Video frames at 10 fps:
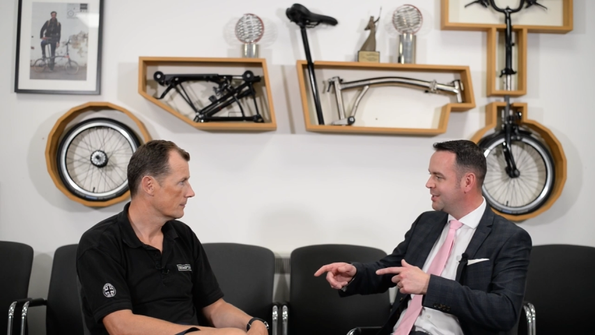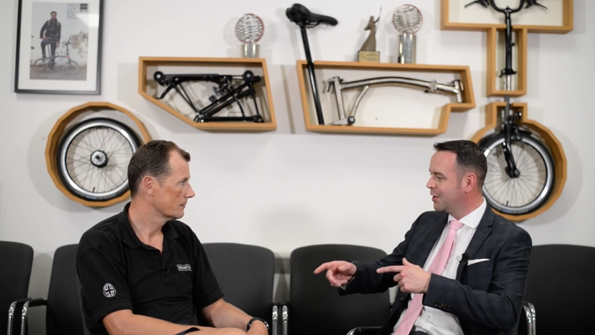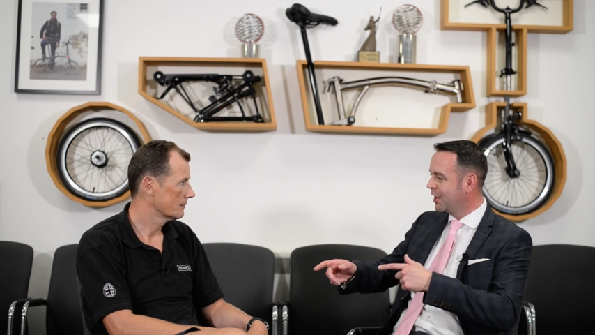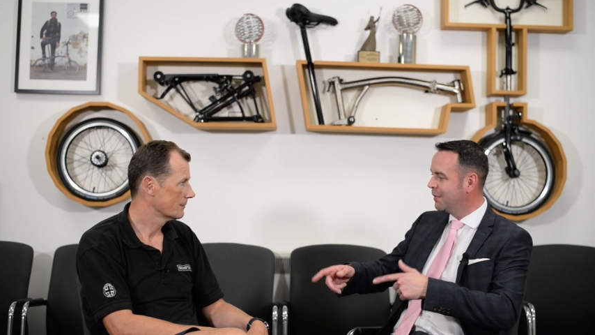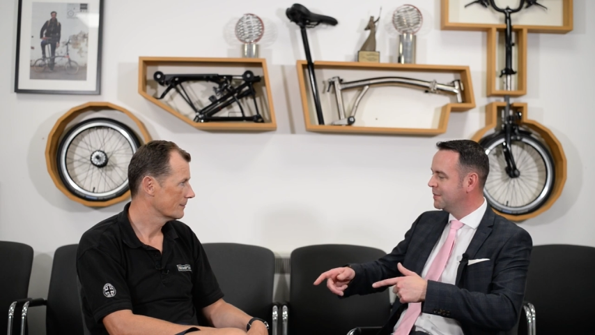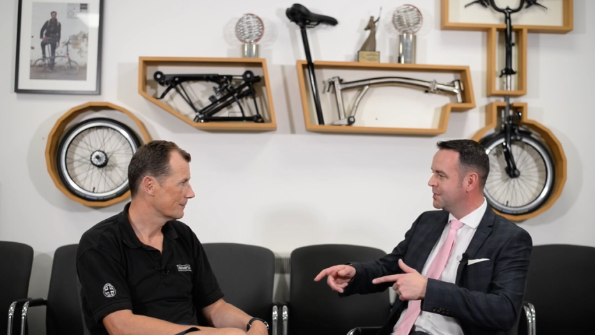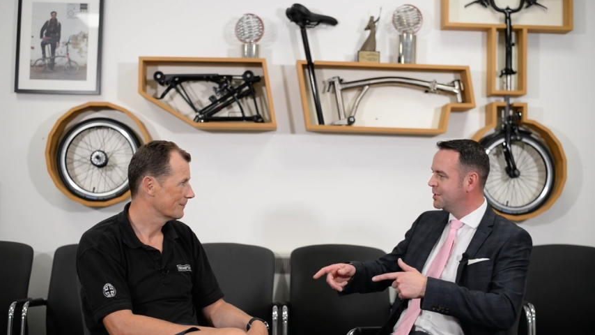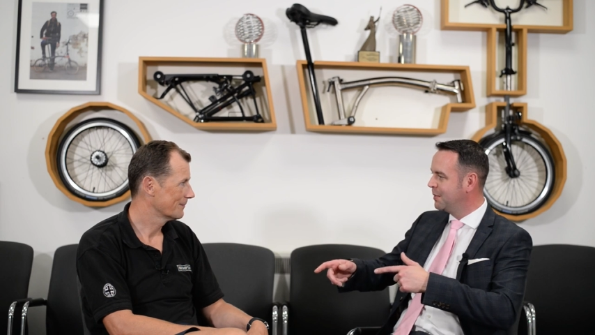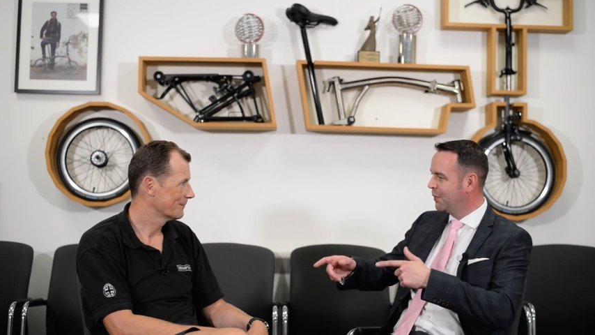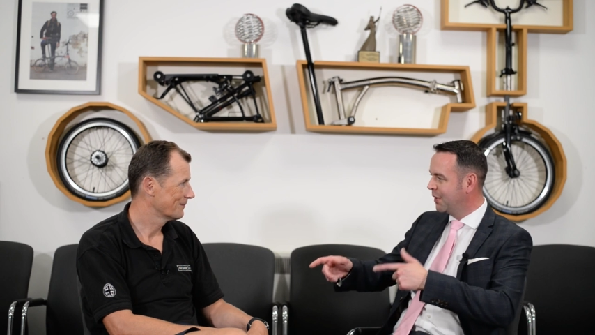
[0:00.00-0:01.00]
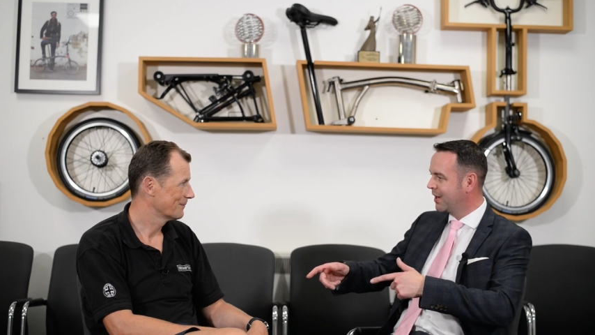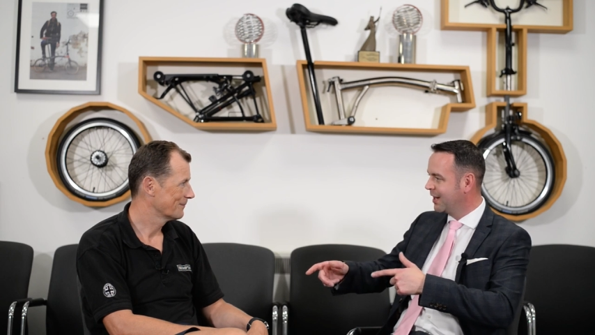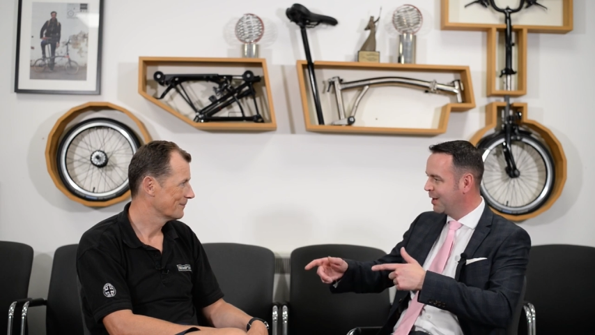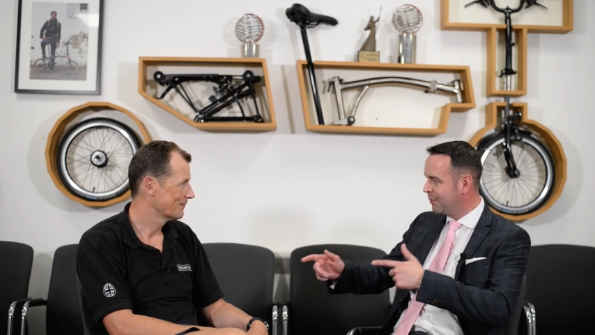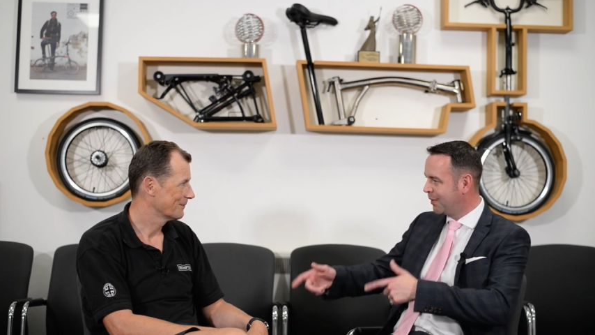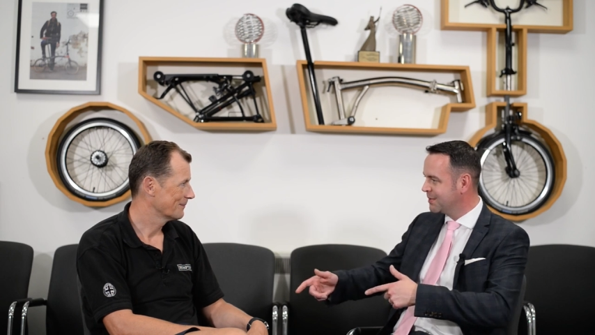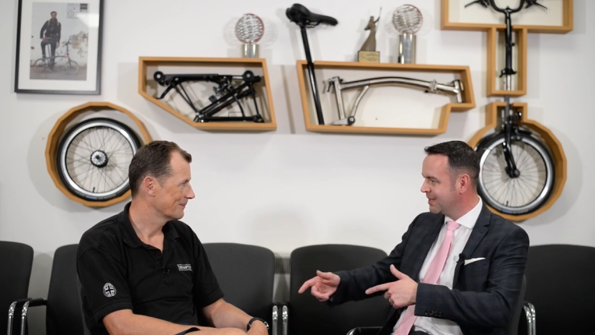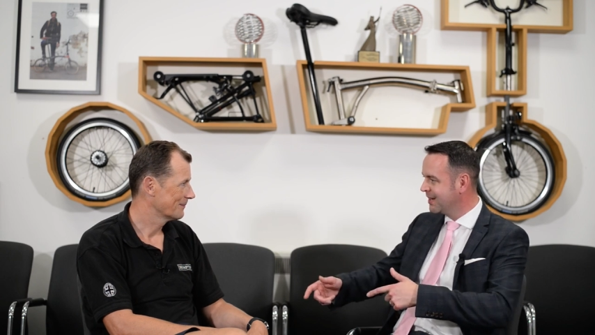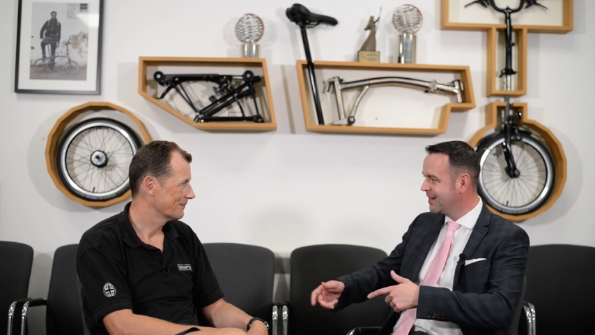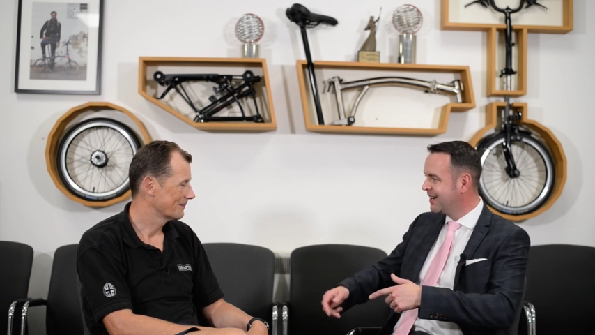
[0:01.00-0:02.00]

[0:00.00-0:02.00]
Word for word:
Speaker 1: did you come to be working at Brompton?